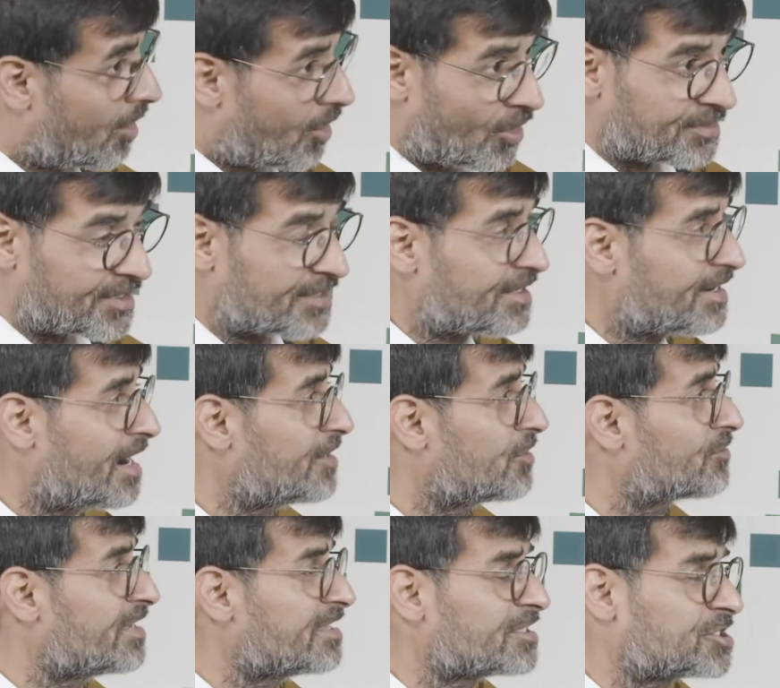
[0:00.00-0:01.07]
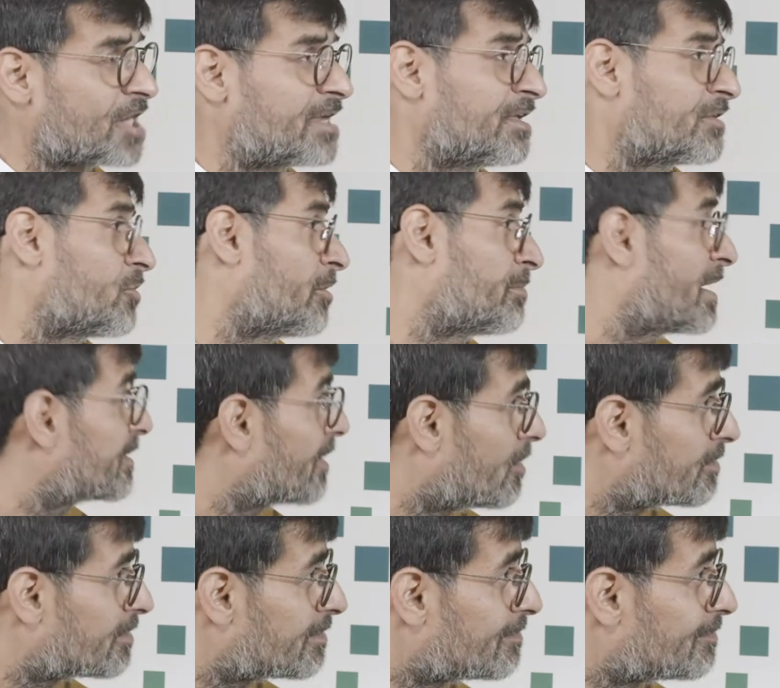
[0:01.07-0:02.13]
On the other hand, you're seeing the Chinese not back
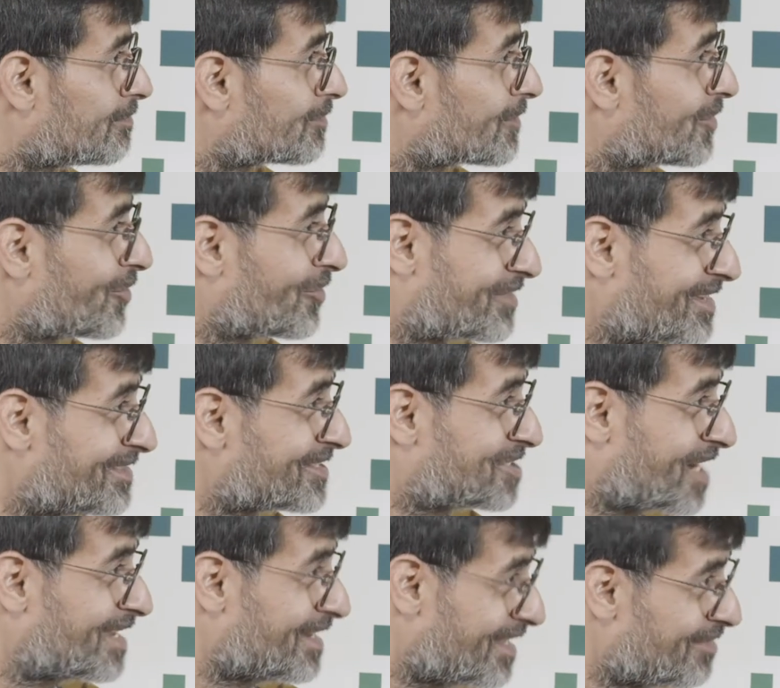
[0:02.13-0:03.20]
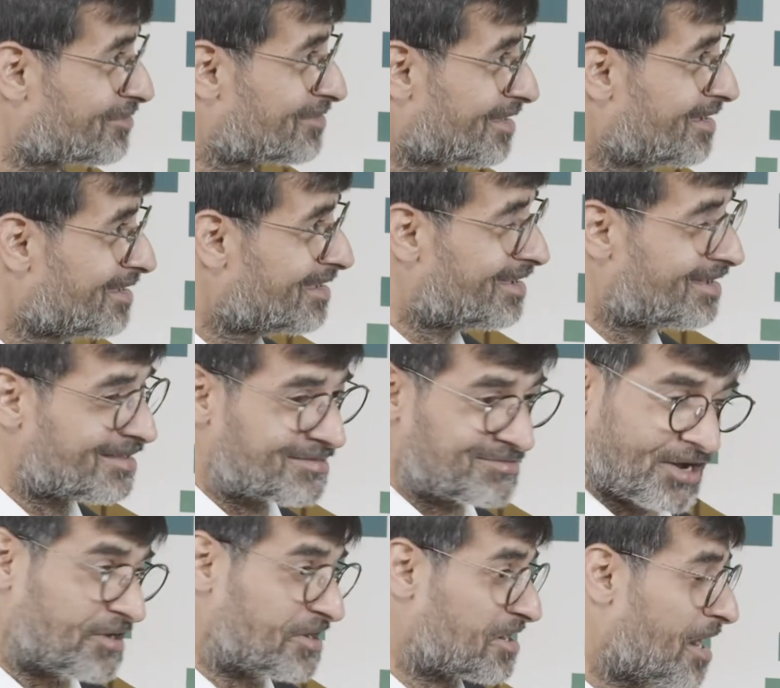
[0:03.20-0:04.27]
down. Yeah. You're seeing the Chinese yeah. uh,
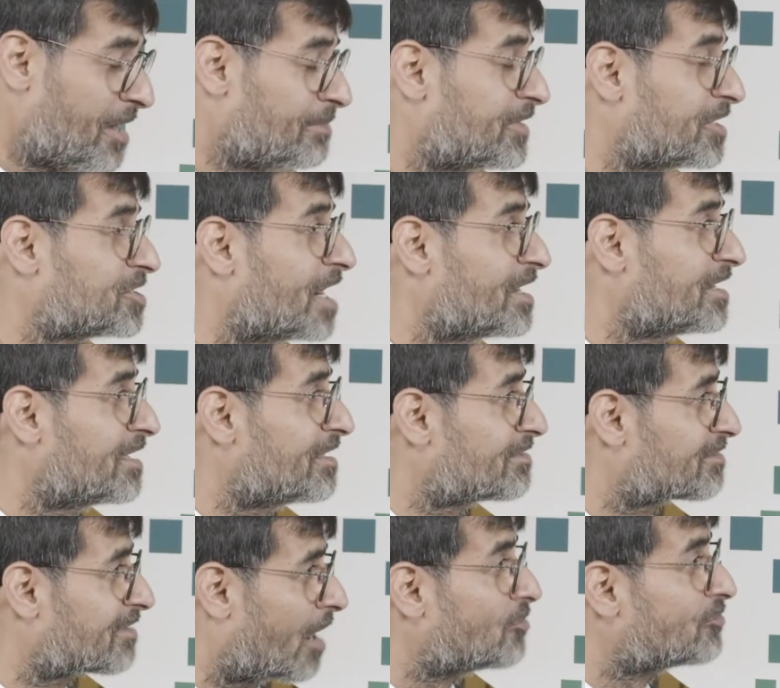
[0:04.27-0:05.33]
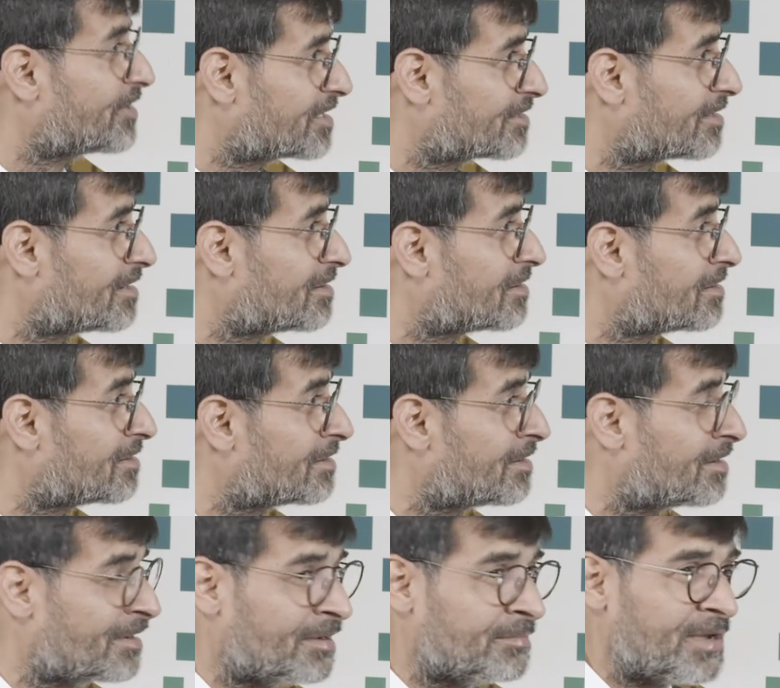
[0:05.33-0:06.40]
standing up, the Chinese countering
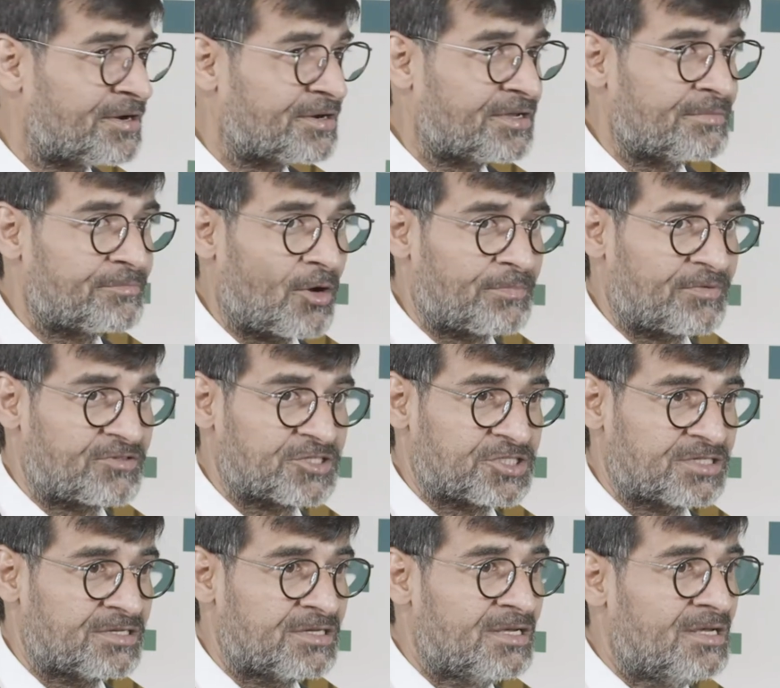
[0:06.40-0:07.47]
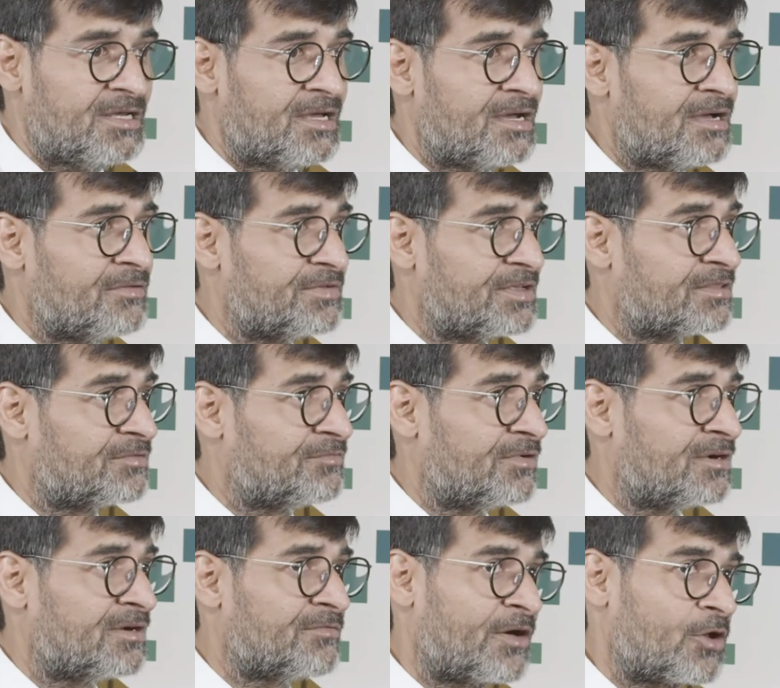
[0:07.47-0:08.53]
the uh, American proposition uh, with
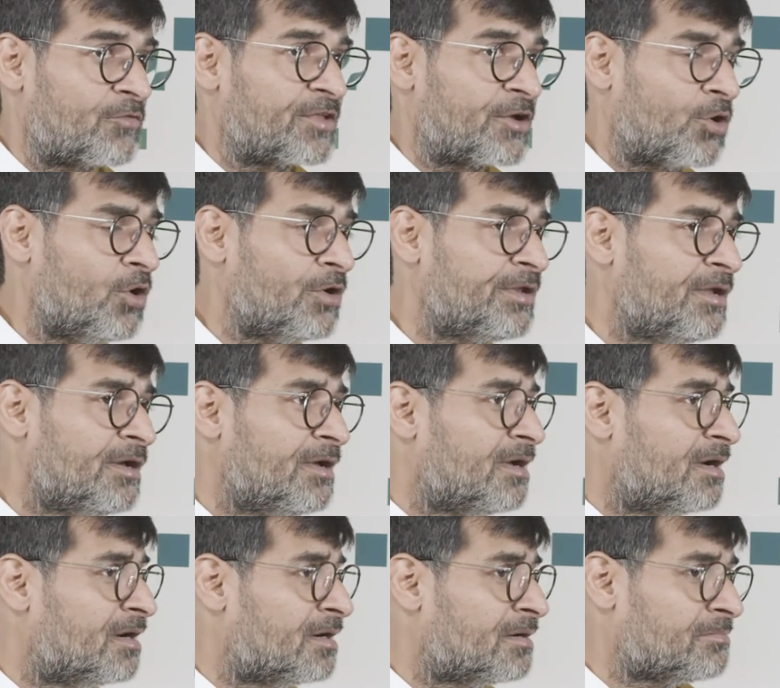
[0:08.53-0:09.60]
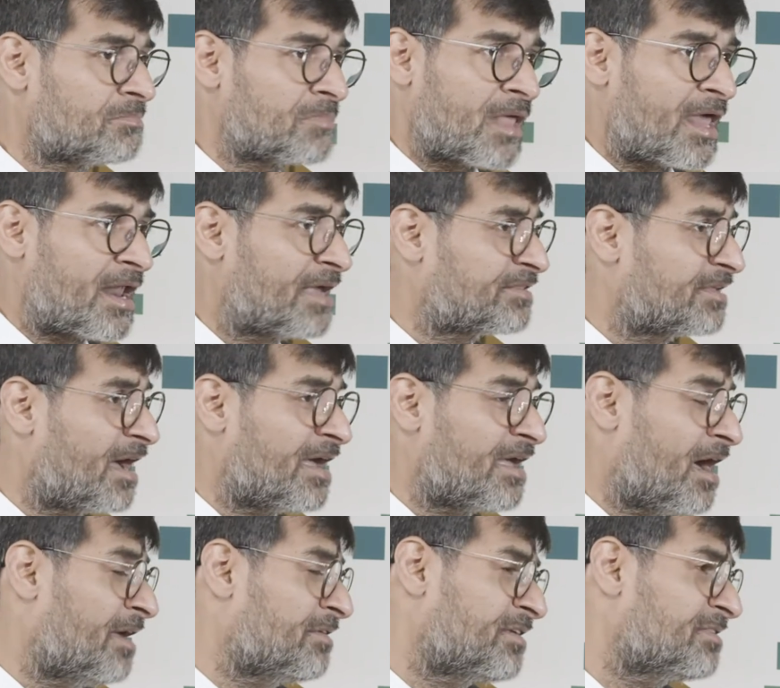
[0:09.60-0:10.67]
uh, one of their own. Um, and I, I,
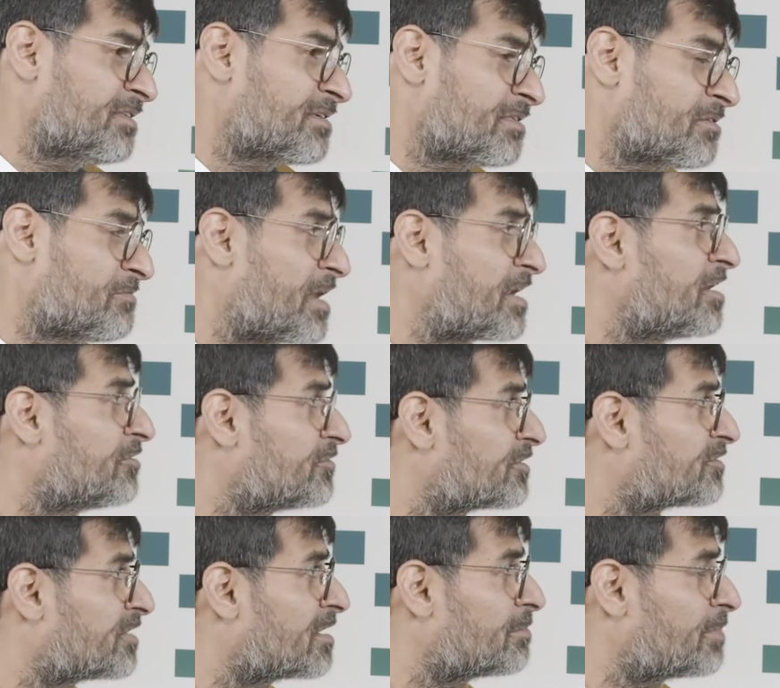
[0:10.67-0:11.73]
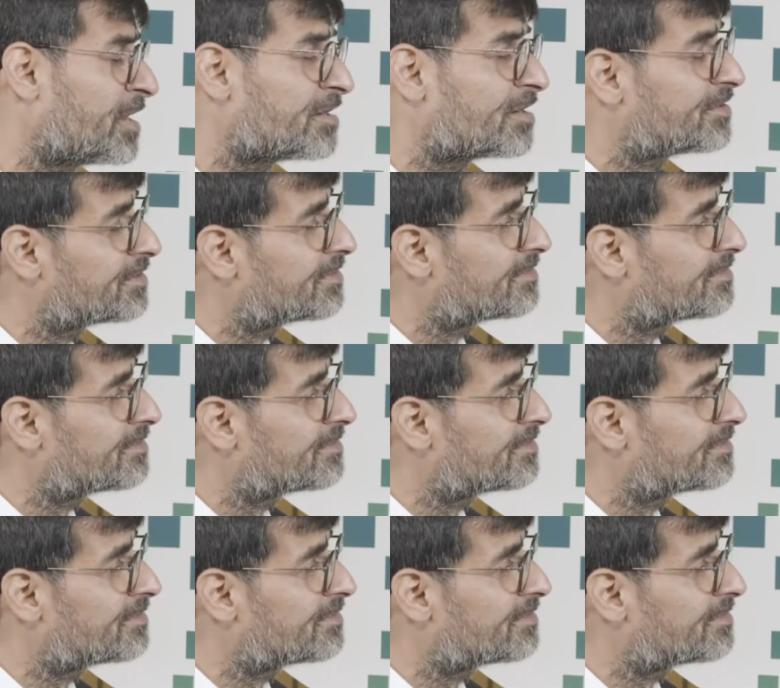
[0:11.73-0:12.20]
I, see this as a very interesting period